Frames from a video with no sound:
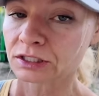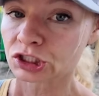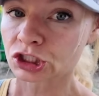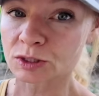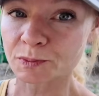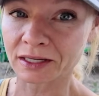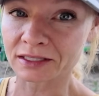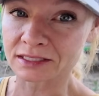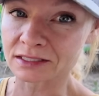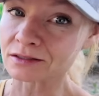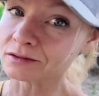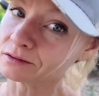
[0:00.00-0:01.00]
just
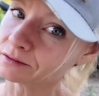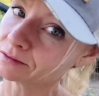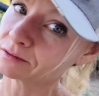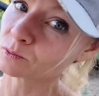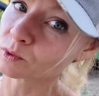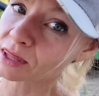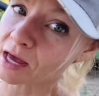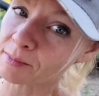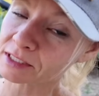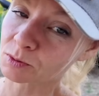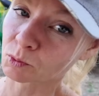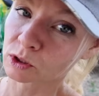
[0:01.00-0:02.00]
because with that
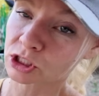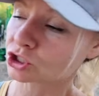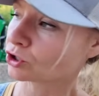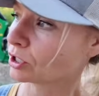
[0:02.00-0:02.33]
much moisture